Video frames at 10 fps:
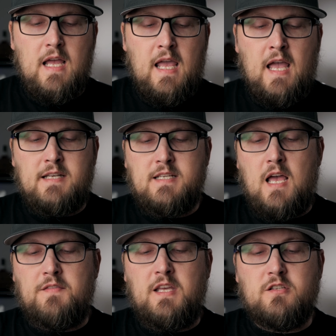And
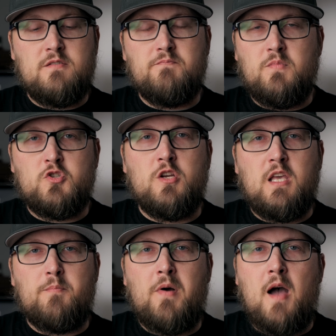these should
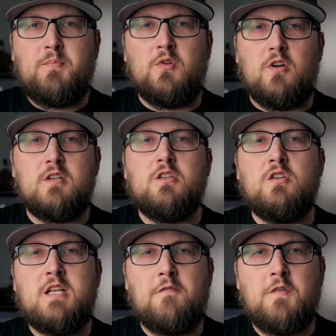get popular.
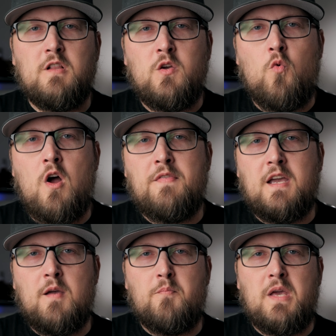They're definitely one
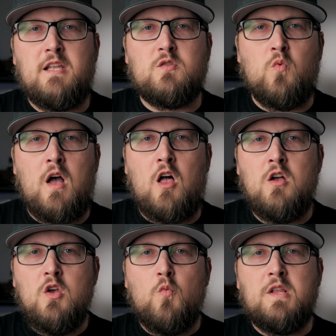that competes
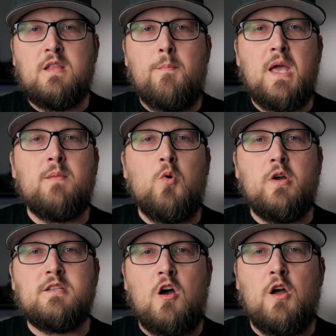well with the big
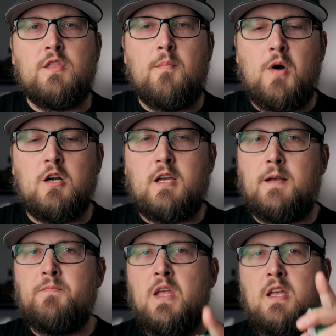boys on the market.